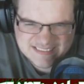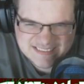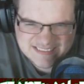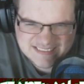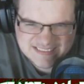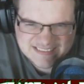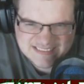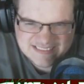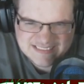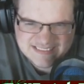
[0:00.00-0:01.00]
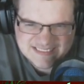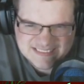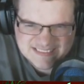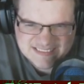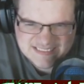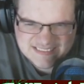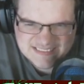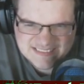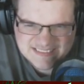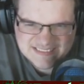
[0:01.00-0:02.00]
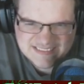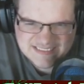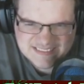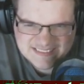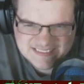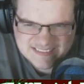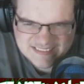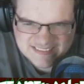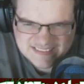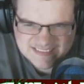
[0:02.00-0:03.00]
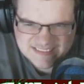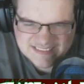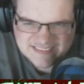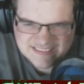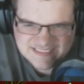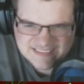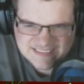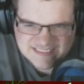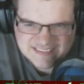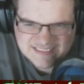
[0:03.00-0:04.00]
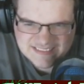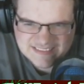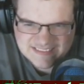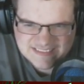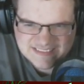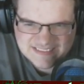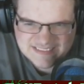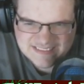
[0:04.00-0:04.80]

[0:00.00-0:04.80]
The person shown says nothing.